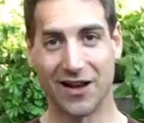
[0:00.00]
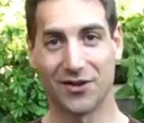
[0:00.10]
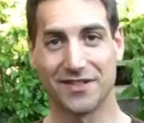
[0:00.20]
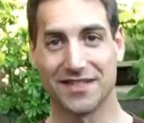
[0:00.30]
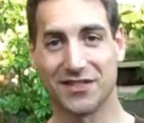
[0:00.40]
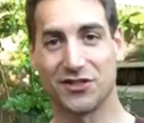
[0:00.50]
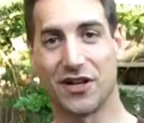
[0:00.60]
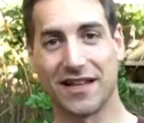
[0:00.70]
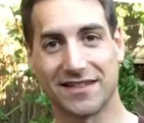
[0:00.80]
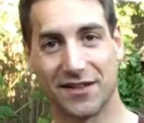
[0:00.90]
Hello, this is
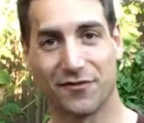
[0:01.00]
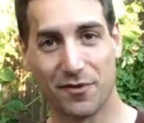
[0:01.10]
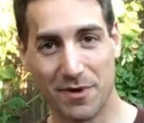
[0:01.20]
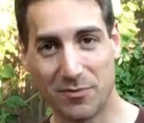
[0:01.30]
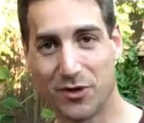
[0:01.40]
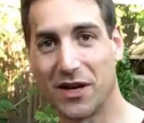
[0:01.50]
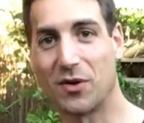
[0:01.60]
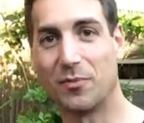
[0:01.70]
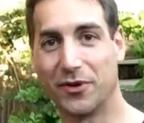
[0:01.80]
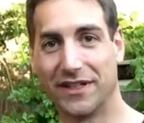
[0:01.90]
Jonathan from Melbourne
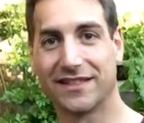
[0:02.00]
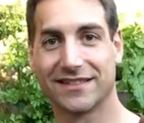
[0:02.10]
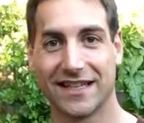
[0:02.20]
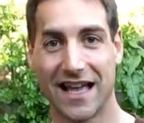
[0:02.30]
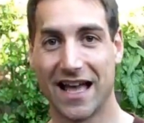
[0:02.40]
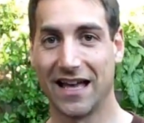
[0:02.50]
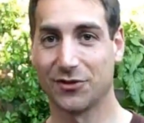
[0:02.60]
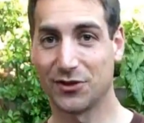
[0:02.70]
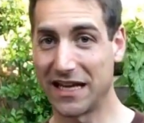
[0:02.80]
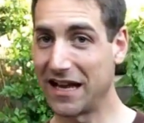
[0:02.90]
Aquaponics.
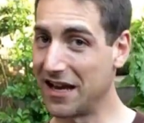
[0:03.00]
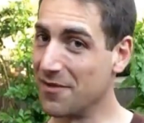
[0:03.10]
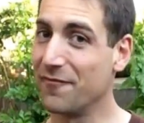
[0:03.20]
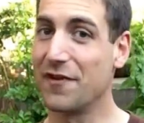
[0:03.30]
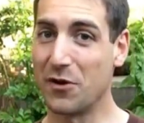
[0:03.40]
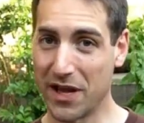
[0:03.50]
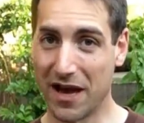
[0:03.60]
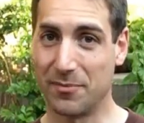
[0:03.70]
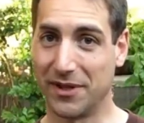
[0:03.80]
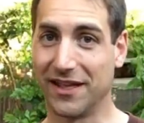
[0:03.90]
Today I am very
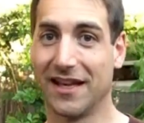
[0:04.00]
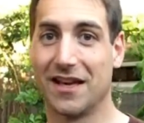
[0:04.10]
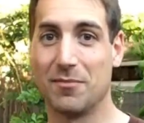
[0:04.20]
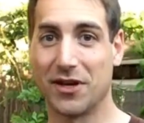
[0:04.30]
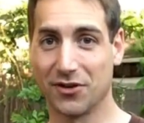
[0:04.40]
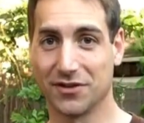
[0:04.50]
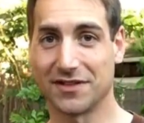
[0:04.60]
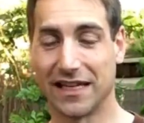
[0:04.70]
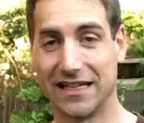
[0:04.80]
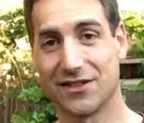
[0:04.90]
happy
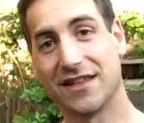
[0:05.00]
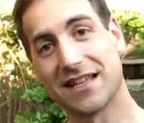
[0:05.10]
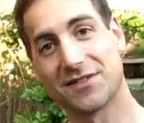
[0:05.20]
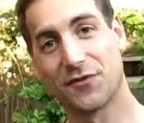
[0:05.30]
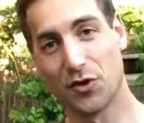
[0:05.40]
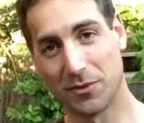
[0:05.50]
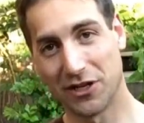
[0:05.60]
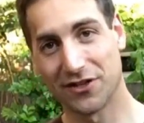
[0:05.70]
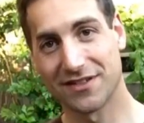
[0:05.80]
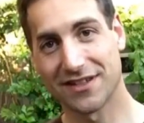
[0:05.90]
because in the next few
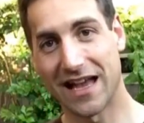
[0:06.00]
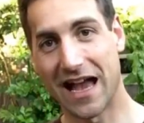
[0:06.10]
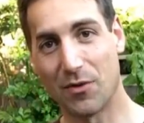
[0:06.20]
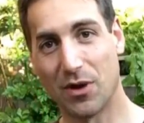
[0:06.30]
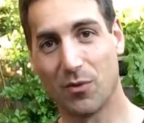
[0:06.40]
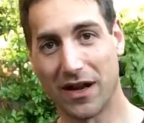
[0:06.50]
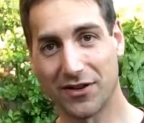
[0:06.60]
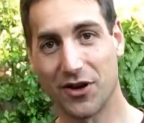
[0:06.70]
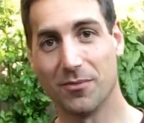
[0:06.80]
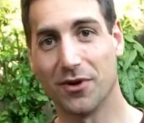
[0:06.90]
minutes I will
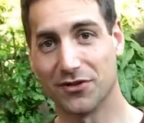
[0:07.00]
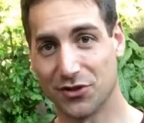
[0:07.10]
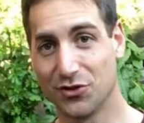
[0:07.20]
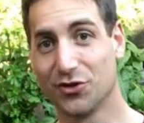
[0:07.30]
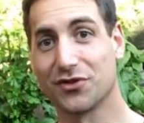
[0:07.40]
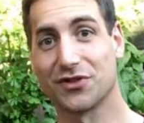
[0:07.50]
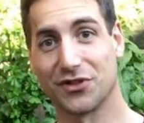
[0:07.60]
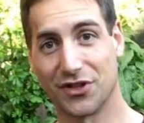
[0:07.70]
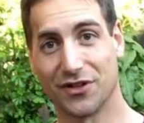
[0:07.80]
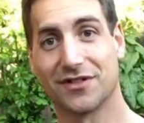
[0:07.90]
welcome the new
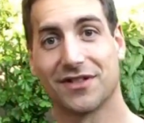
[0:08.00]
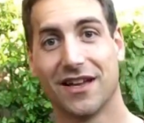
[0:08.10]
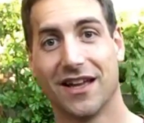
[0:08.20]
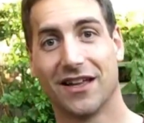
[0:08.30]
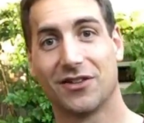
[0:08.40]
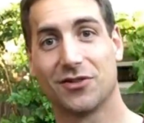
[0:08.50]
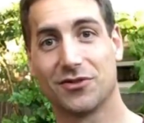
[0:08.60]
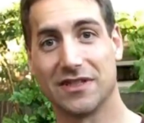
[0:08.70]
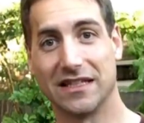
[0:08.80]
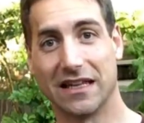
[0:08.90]
students
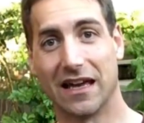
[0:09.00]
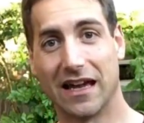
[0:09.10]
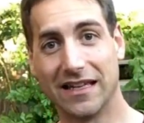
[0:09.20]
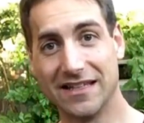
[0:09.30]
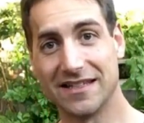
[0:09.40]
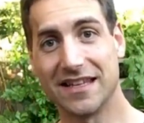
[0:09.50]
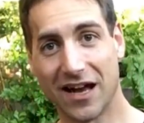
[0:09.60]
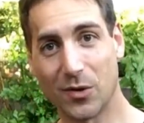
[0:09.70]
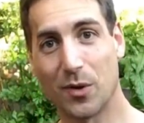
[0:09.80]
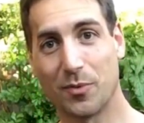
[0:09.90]
to the Easy
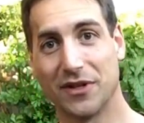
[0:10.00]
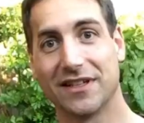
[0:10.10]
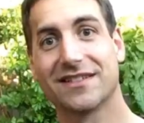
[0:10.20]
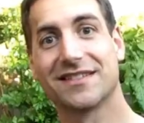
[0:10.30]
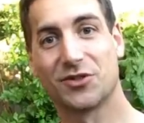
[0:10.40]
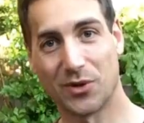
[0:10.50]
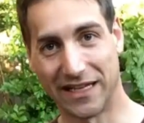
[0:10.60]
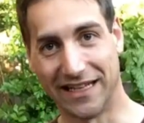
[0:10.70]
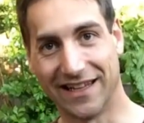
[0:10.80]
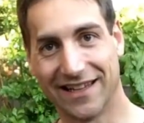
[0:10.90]
Aquaponics
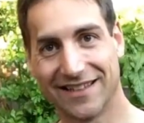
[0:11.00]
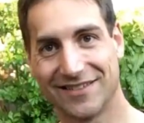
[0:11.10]
training.